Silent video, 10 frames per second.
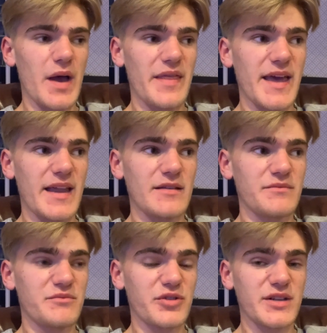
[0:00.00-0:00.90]
And then
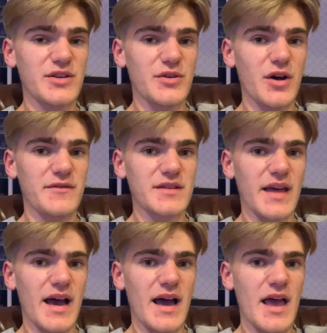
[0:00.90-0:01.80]
pretty soon after
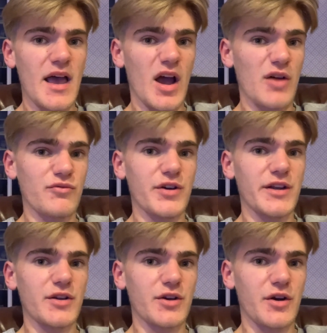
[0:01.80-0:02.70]
that, a really
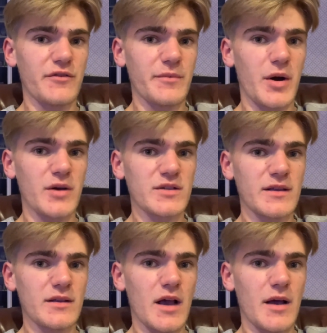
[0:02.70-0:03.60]
good goal from
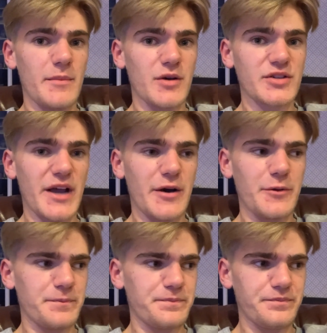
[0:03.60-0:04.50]
Martial
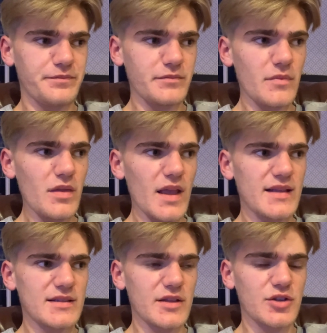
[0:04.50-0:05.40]

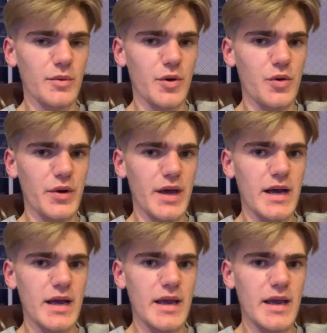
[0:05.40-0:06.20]
into the top corner.